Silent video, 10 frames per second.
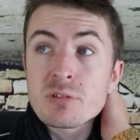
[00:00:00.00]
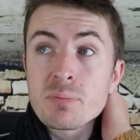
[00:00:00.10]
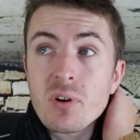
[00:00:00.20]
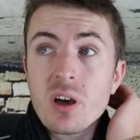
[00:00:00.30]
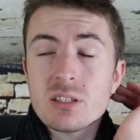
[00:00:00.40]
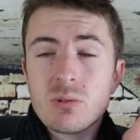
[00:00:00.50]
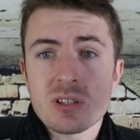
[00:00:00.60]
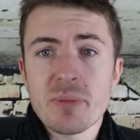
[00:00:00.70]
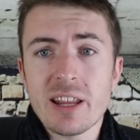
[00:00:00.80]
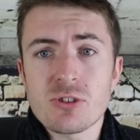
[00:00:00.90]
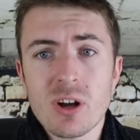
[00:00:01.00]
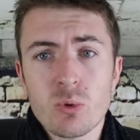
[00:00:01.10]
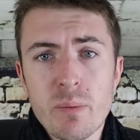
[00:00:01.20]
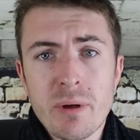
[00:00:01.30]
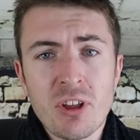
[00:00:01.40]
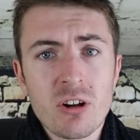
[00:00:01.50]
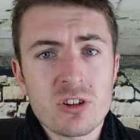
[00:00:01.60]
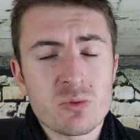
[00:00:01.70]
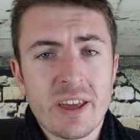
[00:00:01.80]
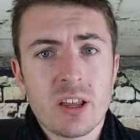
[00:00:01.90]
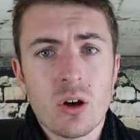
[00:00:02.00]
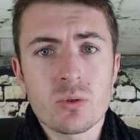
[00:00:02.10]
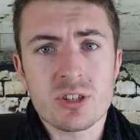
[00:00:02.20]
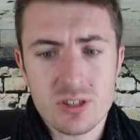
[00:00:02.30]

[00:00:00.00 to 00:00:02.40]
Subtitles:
I'm surprised he wasn't immediately dragged away by doctors in my coat.